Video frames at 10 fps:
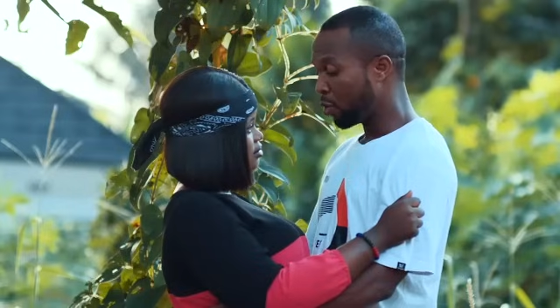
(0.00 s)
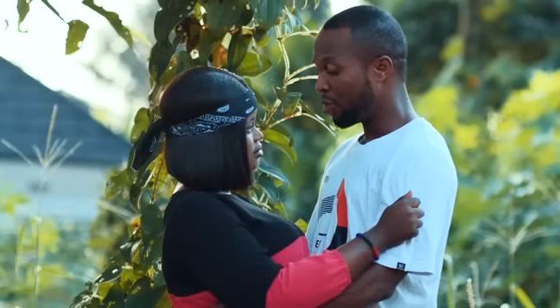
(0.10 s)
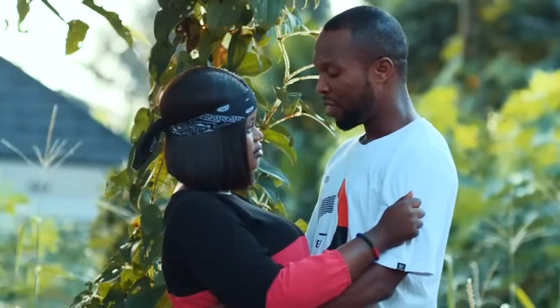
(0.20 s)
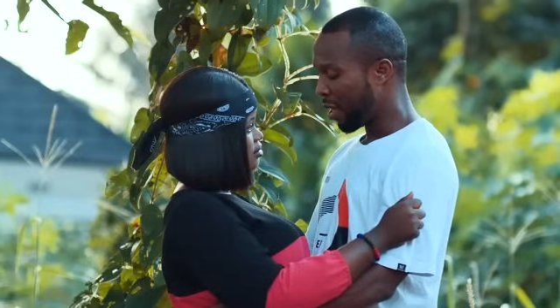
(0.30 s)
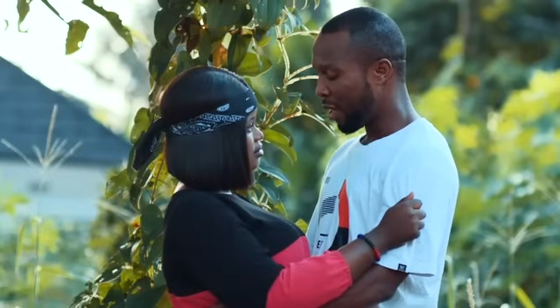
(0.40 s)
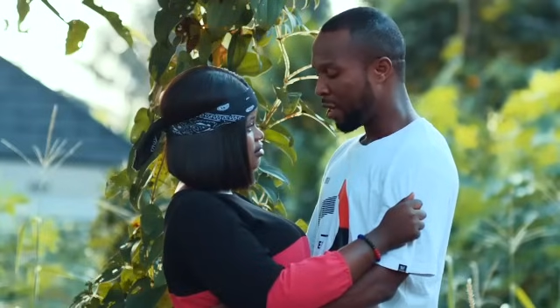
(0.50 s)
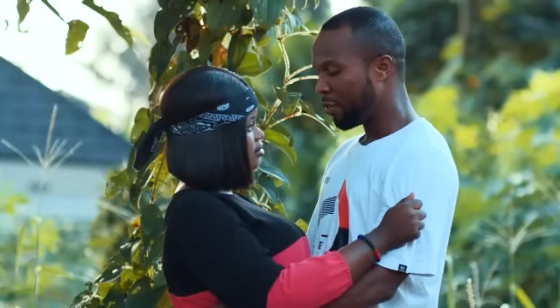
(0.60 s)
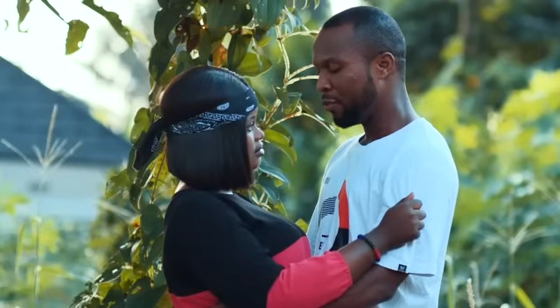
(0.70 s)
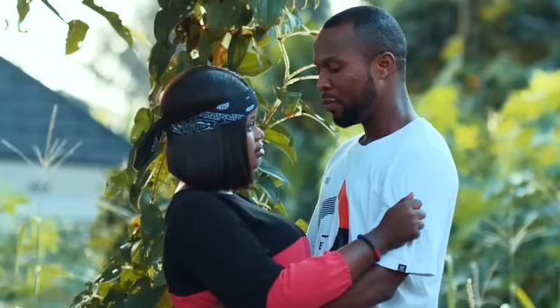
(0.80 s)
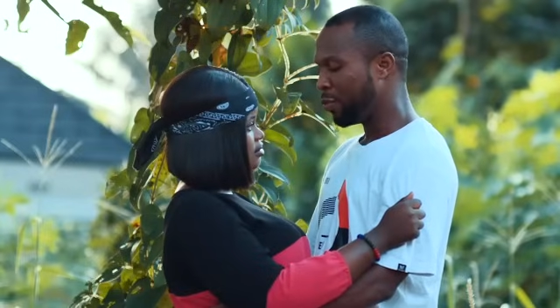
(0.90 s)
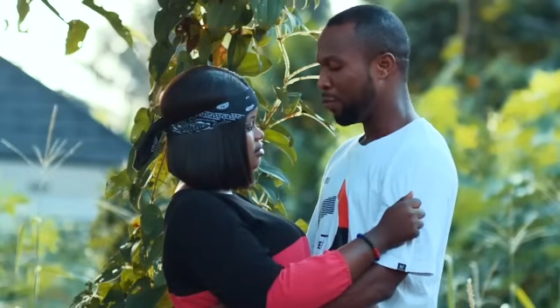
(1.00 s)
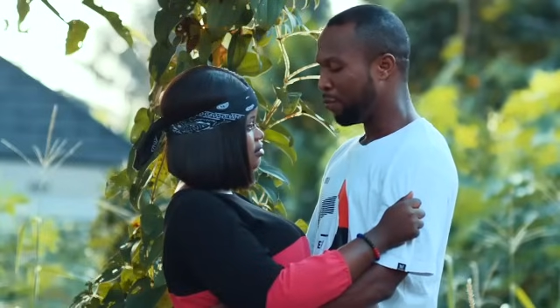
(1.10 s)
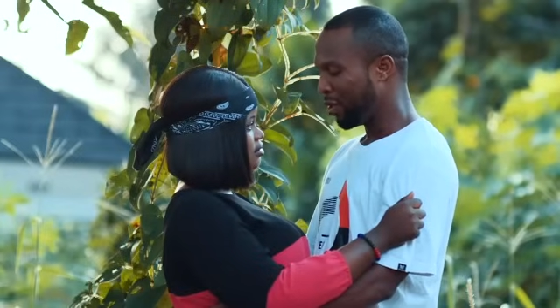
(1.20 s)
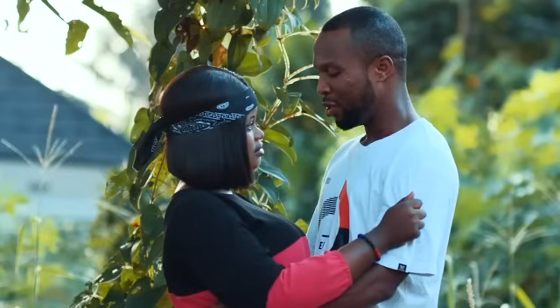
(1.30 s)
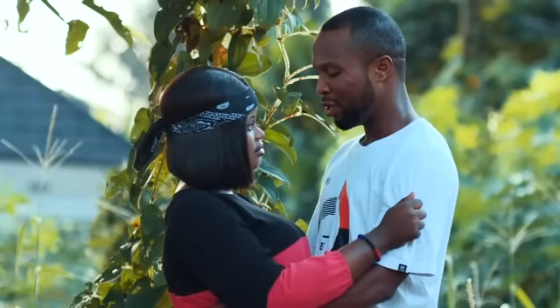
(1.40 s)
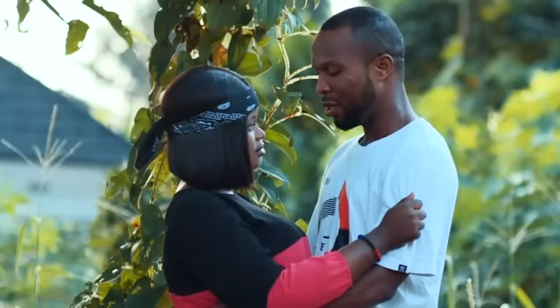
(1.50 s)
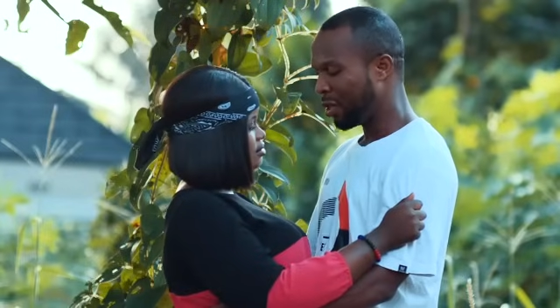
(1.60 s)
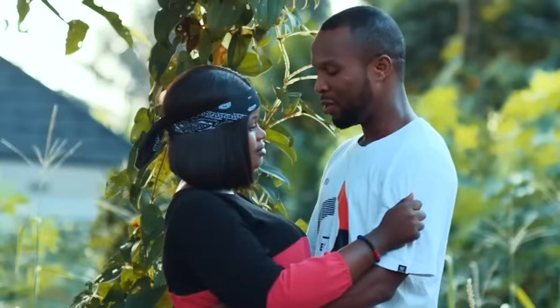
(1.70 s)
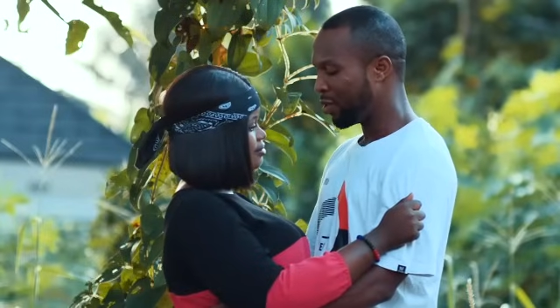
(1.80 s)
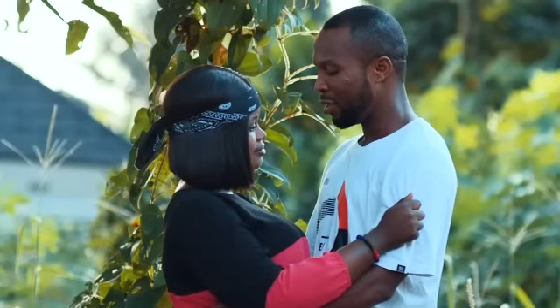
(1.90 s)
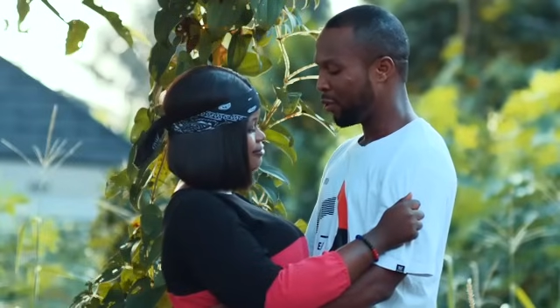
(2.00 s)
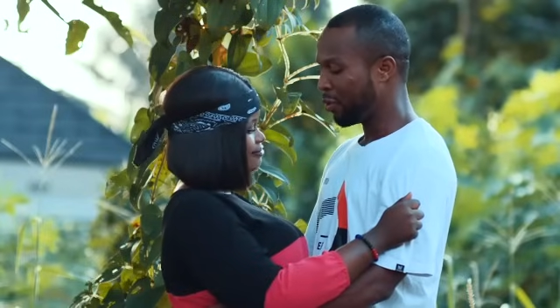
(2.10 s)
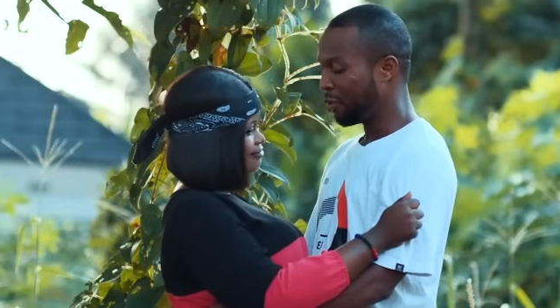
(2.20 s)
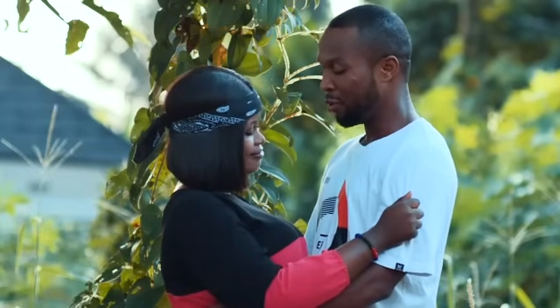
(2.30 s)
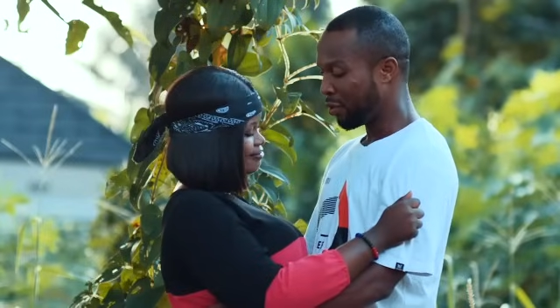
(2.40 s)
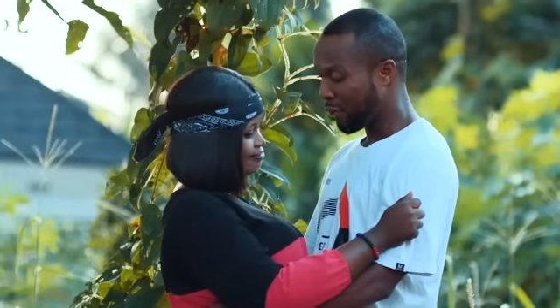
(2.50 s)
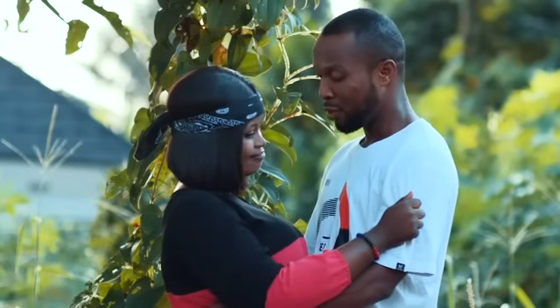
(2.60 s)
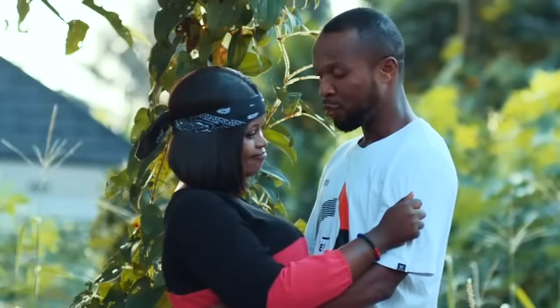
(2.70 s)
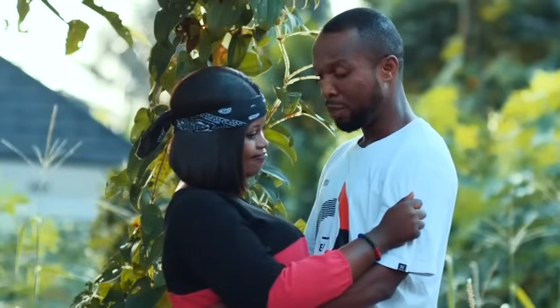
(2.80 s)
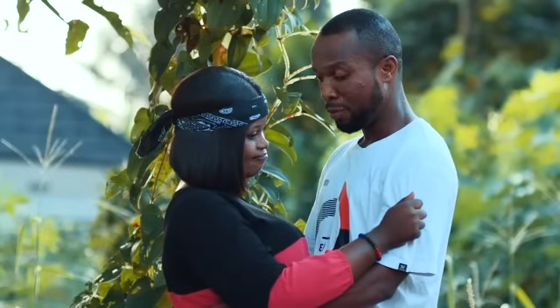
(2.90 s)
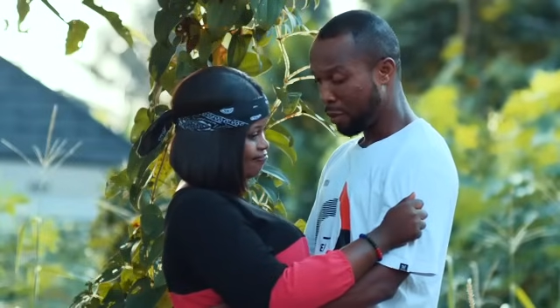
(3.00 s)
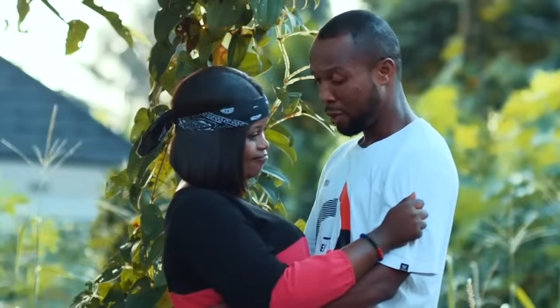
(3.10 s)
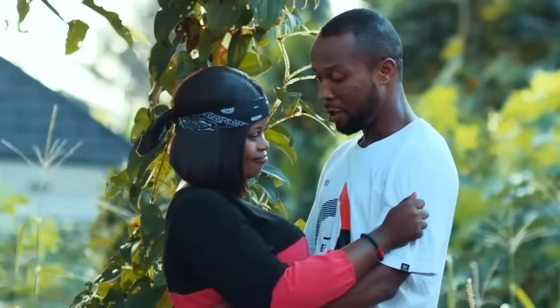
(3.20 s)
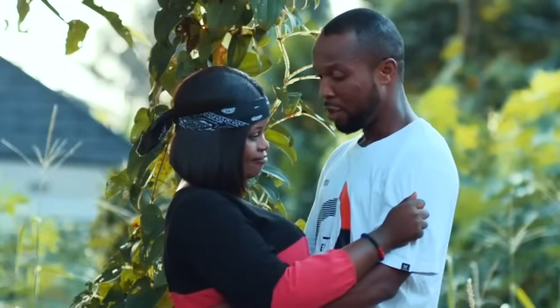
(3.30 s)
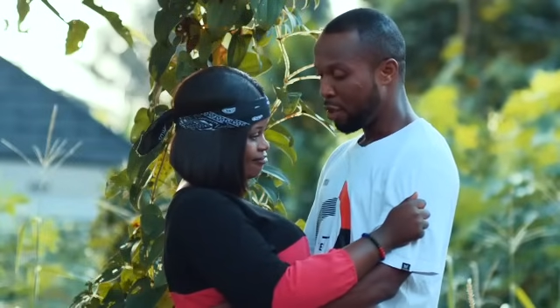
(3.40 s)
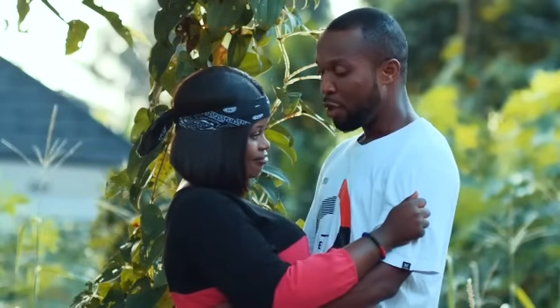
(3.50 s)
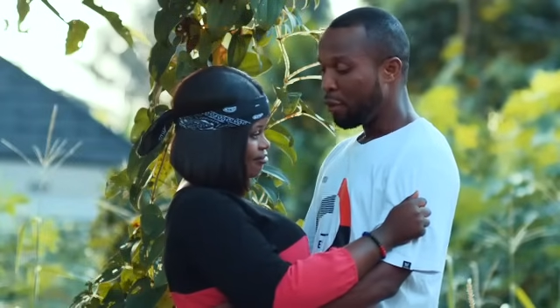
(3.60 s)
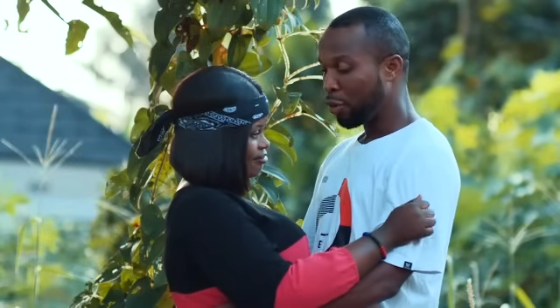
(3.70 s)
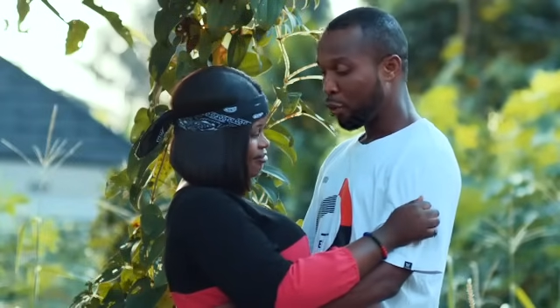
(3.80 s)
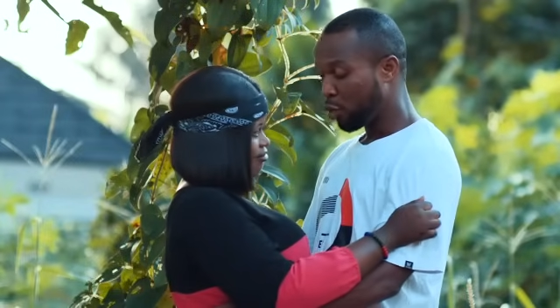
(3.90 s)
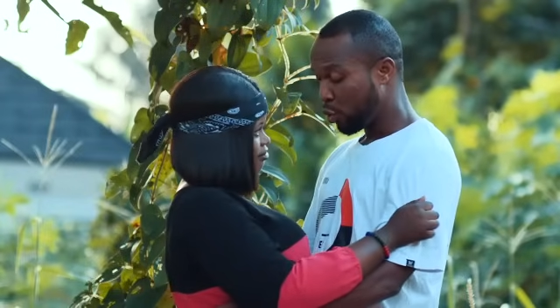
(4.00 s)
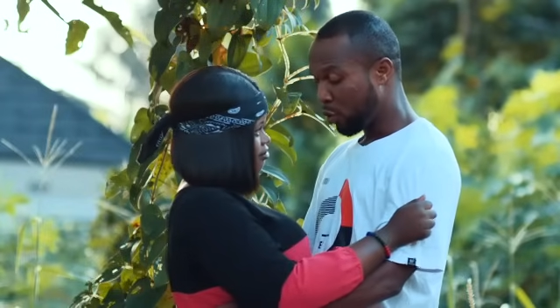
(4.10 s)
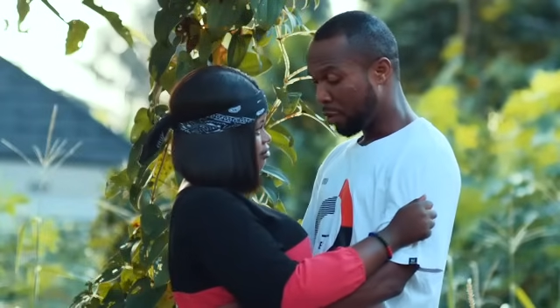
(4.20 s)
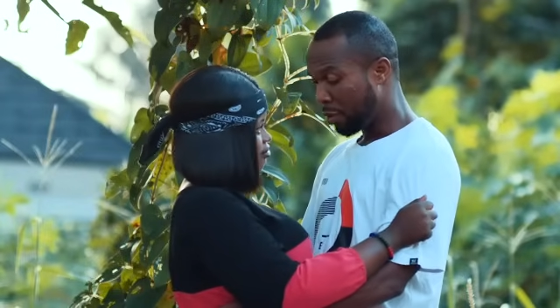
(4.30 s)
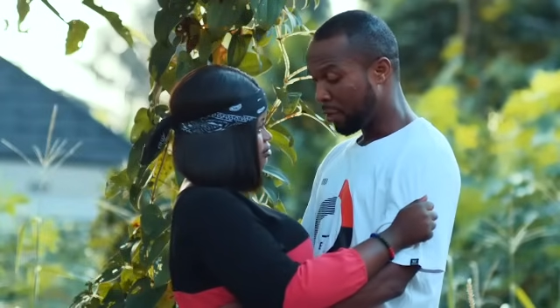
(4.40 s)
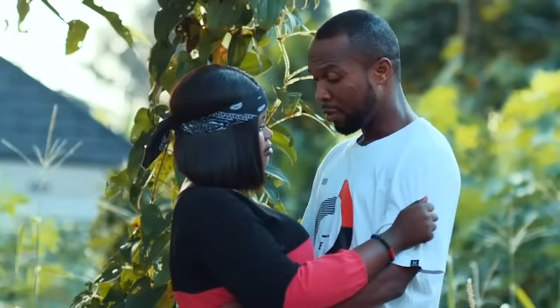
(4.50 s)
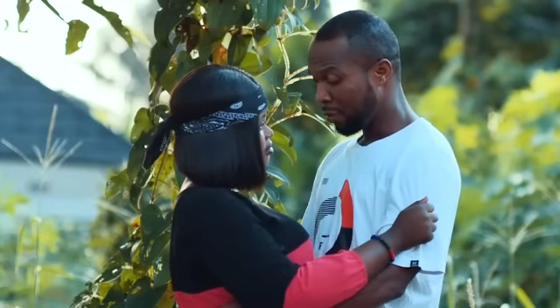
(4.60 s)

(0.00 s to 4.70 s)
your time, your patience, and your endurance with me. But not to worry,